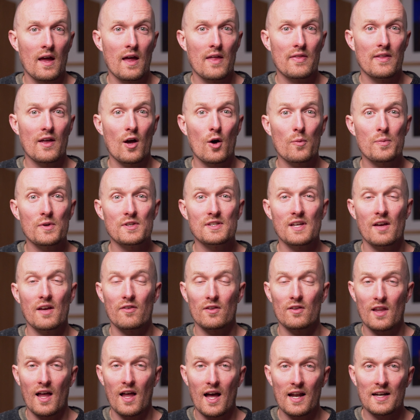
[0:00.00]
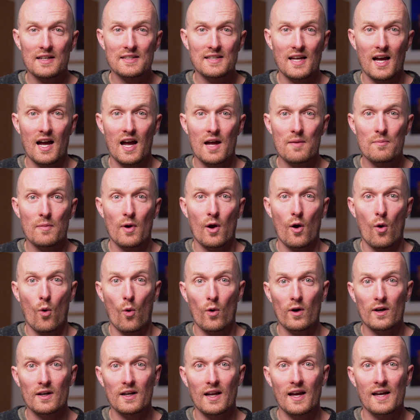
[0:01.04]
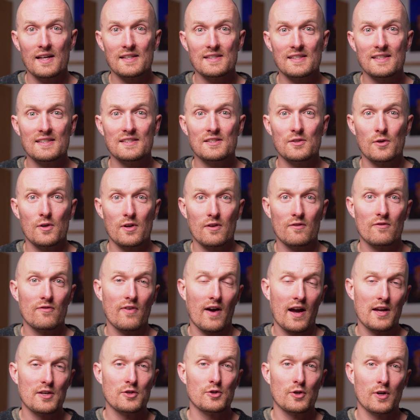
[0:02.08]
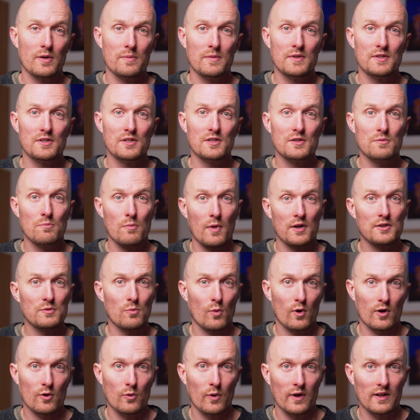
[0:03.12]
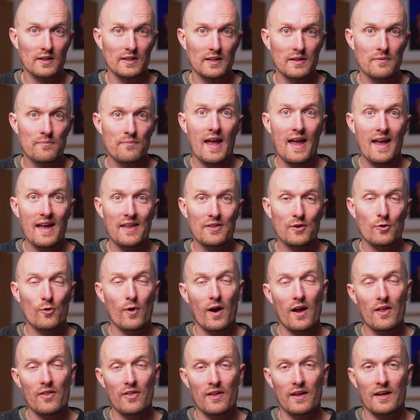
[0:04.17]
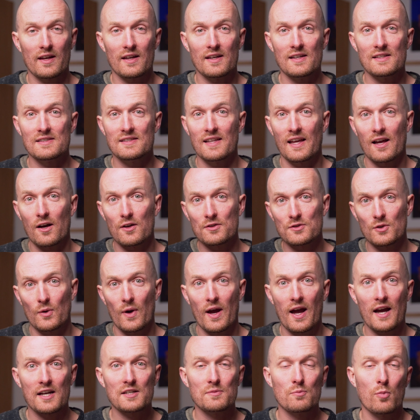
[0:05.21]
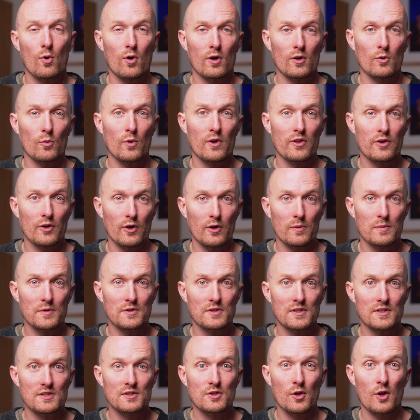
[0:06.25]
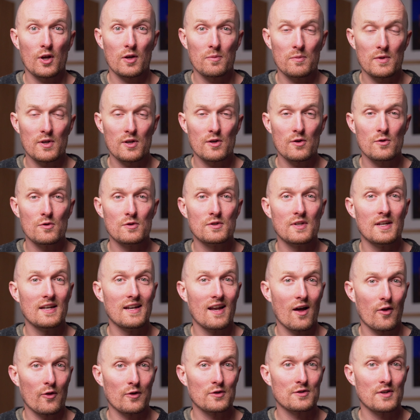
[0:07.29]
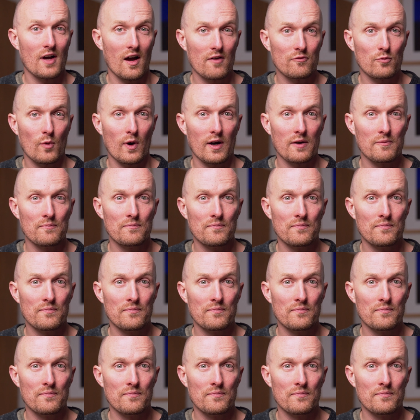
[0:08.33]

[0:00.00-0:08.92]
They help you save a lot of time by organizing so you can find your images much more quickly. And the great thing is they also export with your images so they can be used in other software.